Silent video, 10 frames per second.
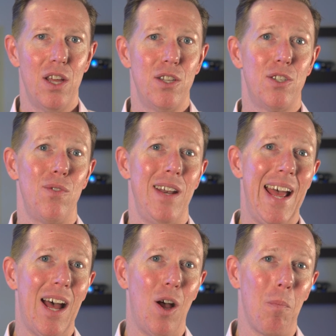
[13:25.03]
So
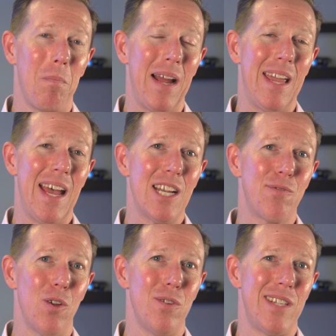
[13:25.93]
now my cash
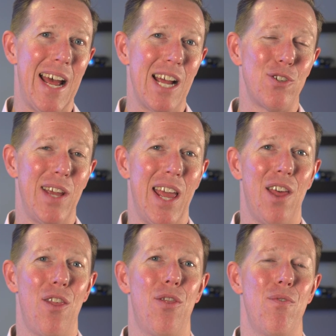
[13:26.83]
flow is actually
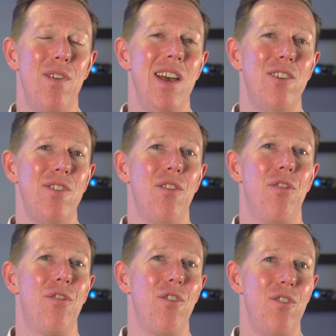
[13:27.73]

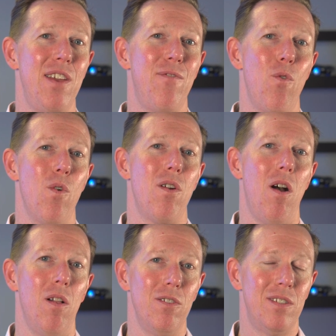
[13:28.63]

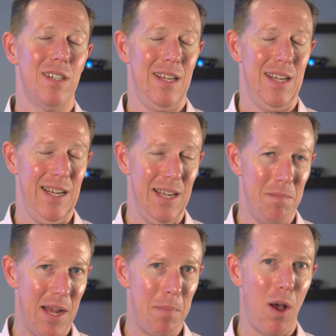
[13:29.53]
$334
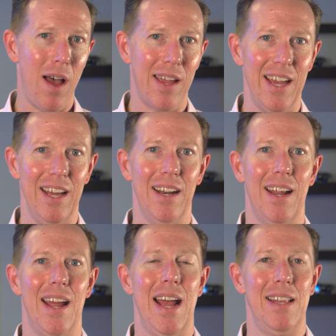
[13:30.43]
in my pocket
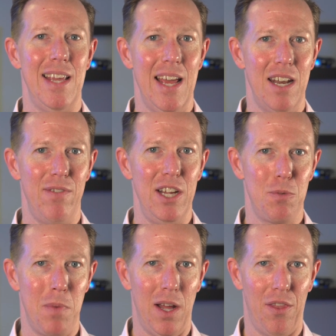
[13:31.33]
at the end of
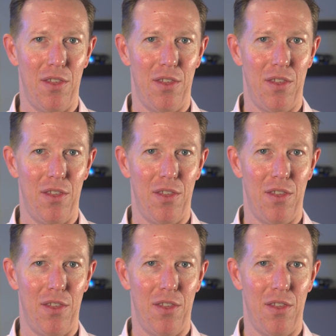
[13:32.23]
each month.